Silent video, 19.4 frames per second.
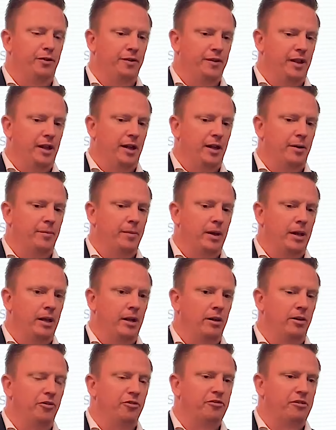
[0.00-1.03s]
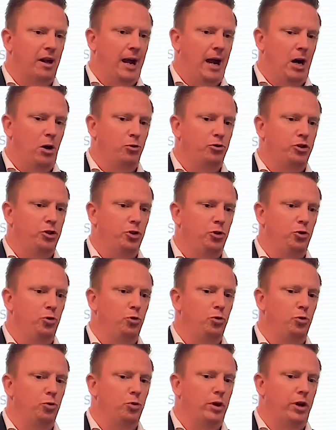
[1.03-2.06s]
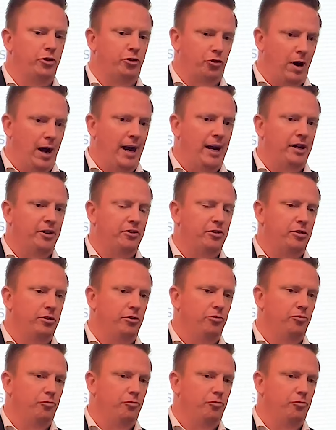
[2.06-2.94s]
them is how to attract,